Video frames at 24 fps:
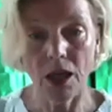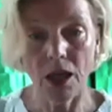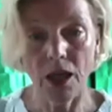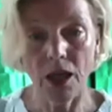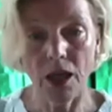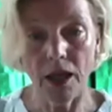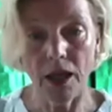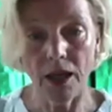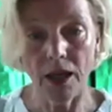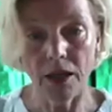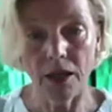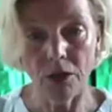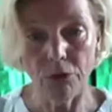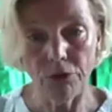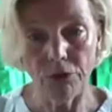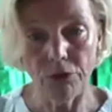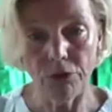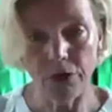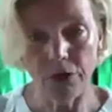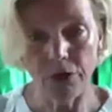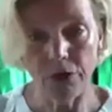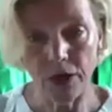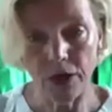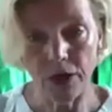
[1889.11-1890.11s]
and the
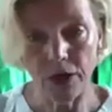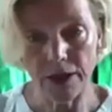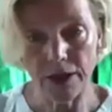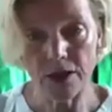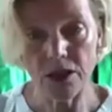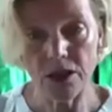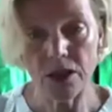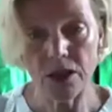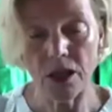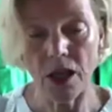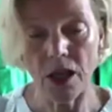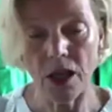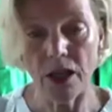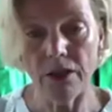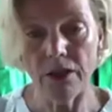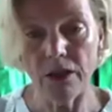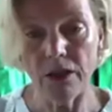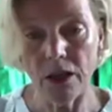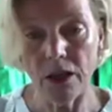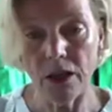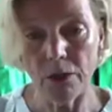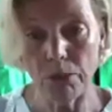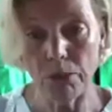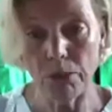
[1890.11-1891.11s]
feelings and the
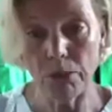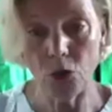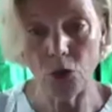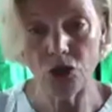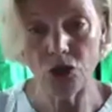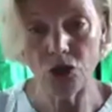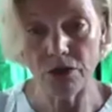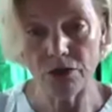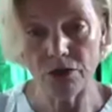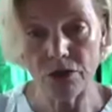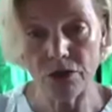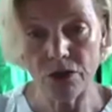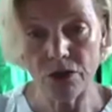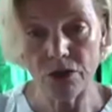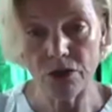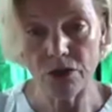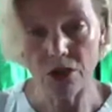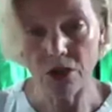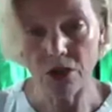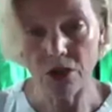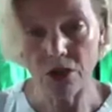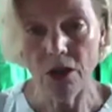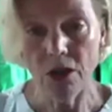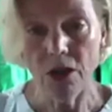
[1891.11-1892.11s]
emotions
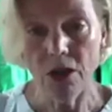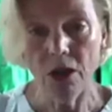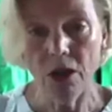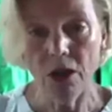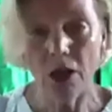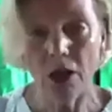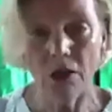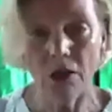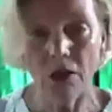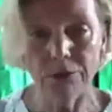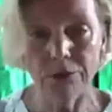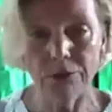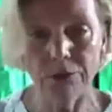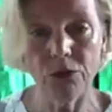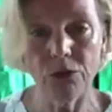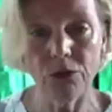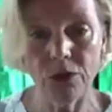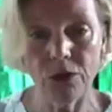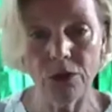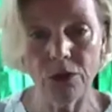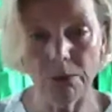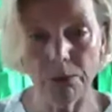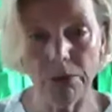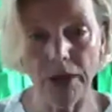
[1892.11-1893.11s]
around
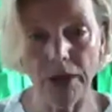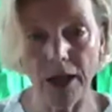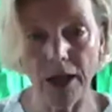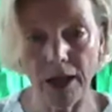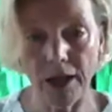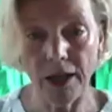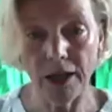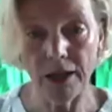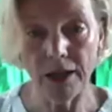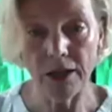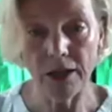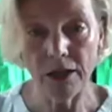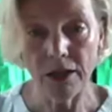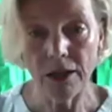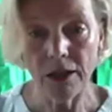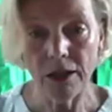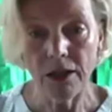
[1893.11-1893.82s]
the pain